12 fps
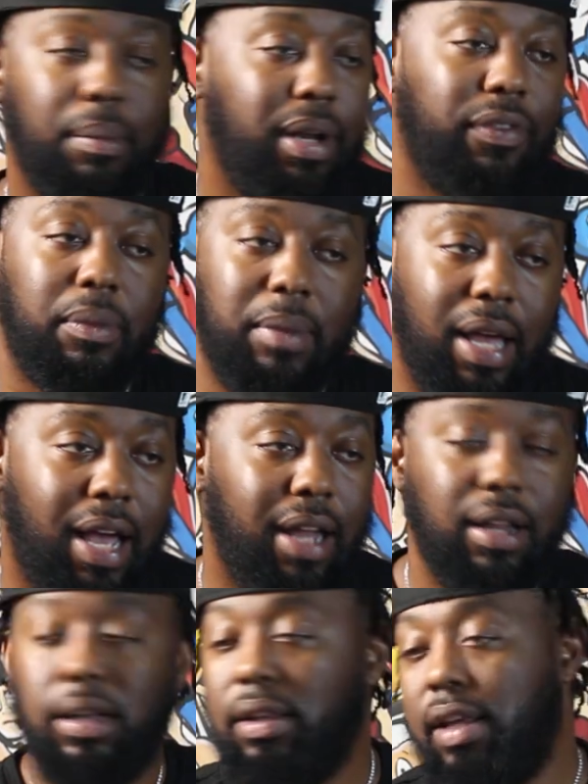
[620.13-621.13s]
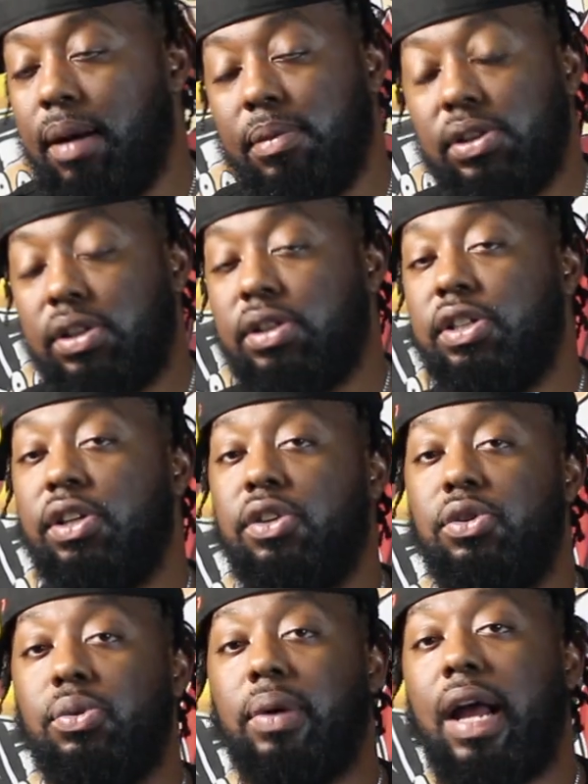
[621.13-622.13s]
But if I'm not, then I'm gonna just continue
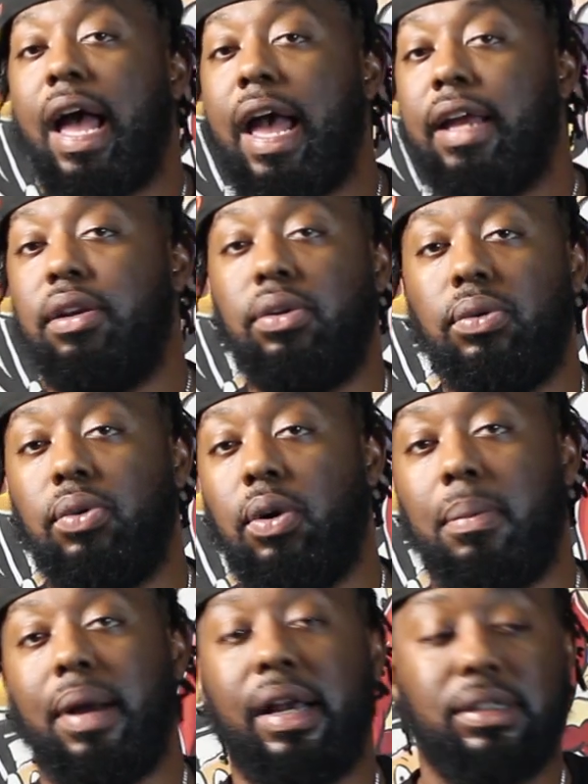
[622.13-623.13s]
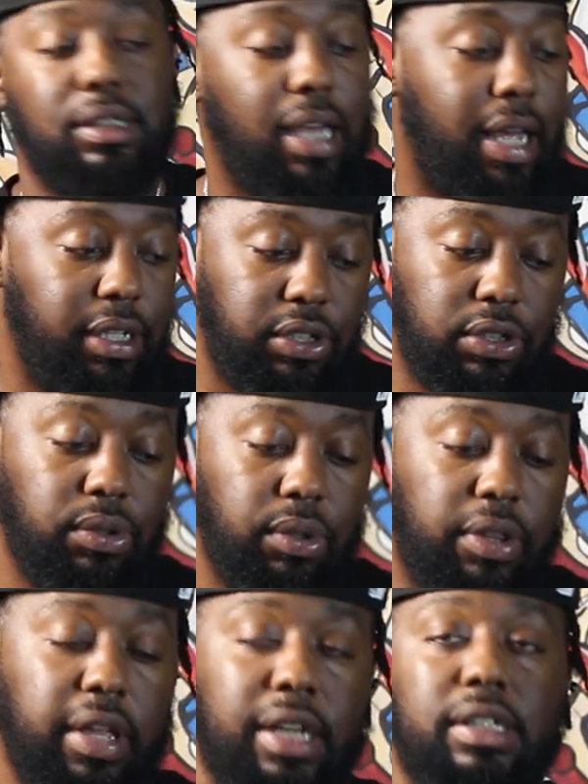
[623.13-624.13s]
to do what I do on my side and just do
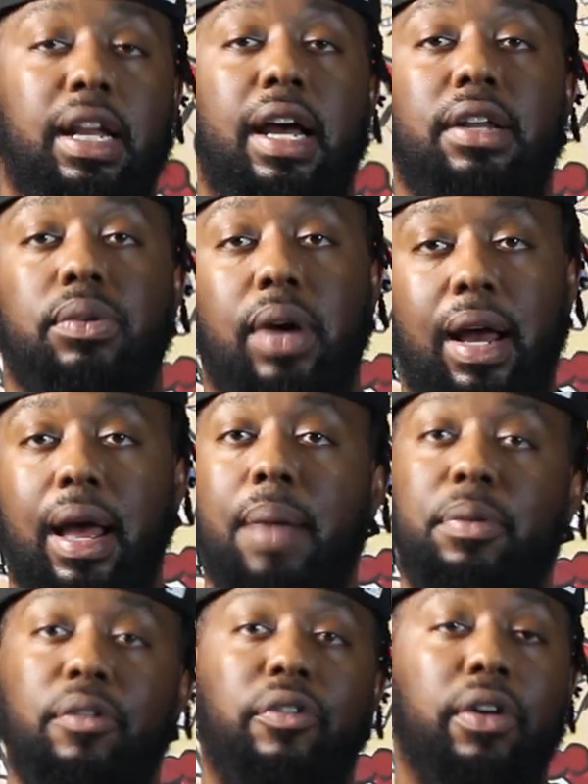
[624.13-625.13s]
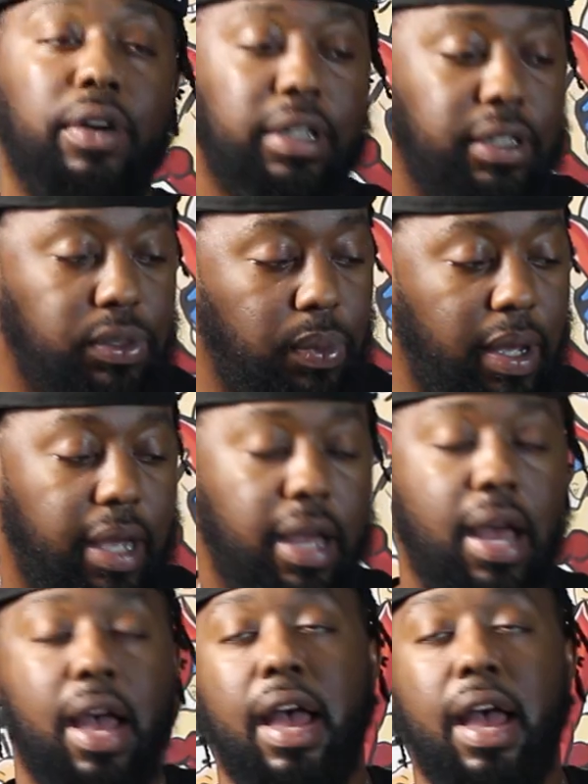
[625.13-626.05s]
the things that I do. I, I prefer it this way.